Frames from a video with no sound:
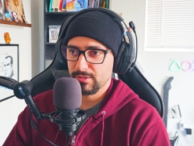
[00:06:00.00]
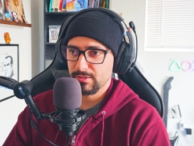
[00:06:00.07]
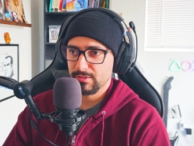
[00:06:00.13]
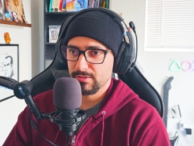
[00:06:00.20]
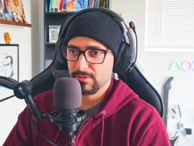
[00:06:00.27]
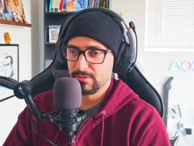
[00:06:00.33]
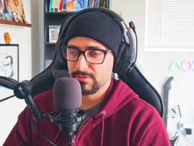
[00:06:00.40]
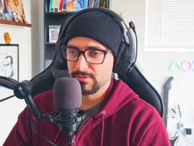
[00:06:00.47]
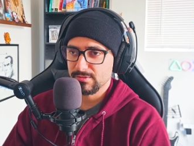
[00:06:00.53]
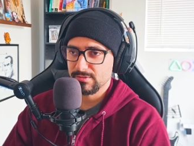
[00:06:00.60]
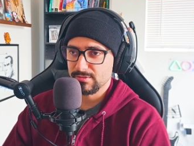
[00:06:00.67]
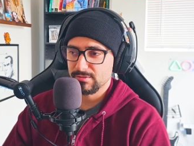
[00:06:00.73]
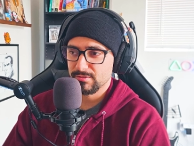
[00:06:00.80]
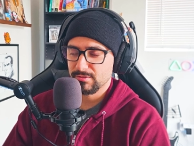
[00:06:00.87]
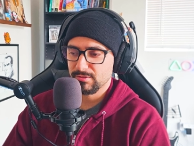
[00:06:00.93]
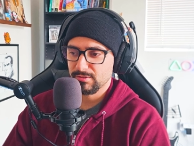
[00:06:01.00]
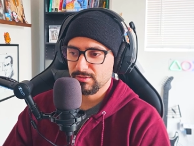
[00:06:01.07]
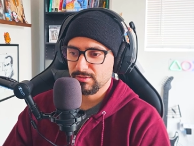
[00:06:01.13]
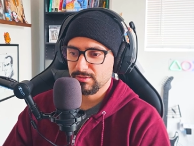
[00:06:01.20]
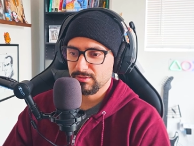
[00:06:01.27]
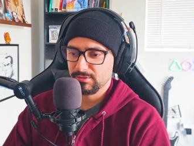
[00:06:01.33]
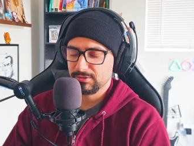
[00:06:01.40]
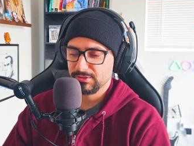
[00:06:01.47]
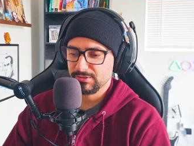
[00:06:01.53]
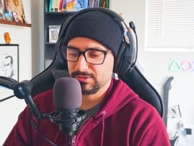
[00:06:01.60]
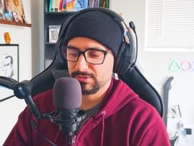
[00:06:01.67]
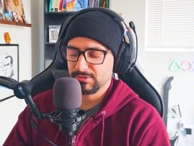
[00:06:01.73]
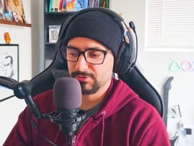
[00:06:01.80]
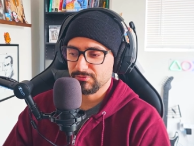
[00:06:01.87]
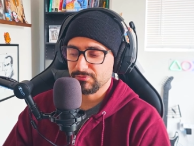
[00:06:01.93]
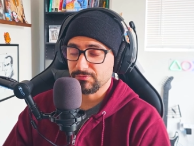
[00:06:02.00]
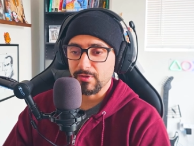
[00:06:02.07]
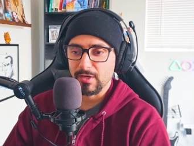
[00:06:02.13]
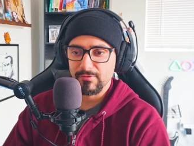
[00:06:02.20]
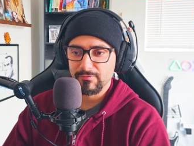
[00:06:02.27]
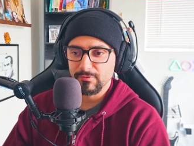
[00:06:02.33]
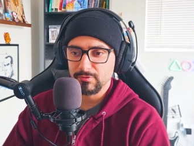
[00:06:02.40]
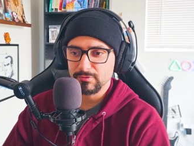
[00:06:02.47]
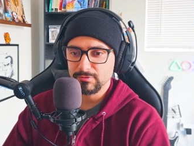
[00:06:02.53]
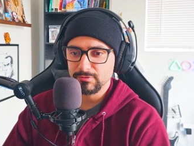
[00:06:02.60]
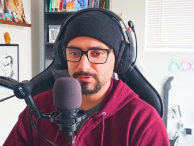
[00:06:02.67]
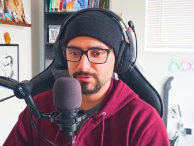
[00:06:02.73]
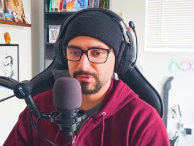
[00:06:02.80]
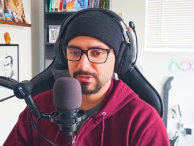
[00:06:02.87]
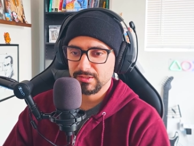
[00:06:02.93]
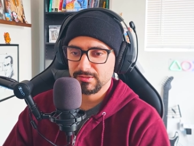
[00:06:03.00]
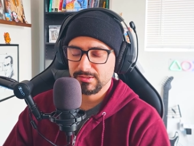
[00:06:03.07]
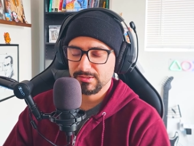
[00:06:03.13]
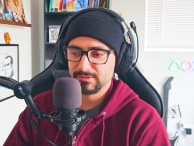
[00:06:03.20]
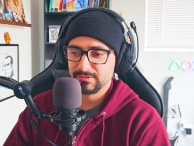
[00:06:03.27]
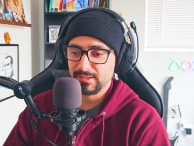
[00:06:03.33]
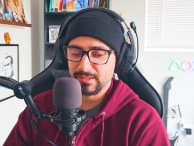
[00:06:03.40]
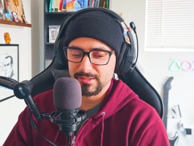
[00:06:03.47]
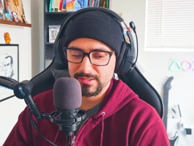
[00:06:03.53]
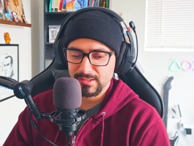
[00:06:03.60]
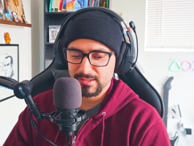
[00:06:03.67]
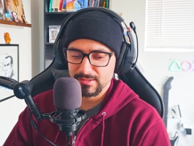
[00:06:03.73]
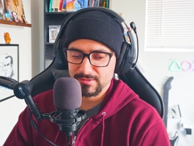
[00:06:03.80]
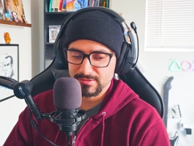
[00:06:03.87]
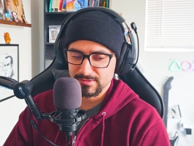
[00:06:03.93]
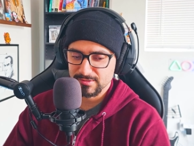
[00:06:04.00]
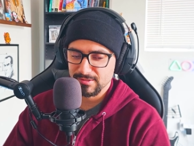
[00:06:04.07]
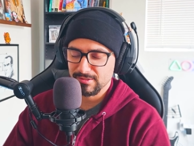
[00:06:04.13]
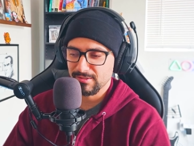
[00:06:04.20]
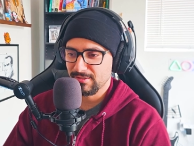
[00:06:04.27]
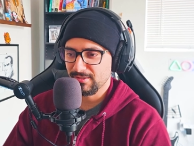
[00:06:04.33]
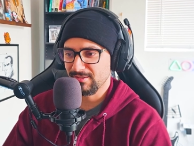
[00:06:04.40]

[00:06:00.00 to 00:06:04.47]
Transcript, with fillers: his just his fry vocals because his technique is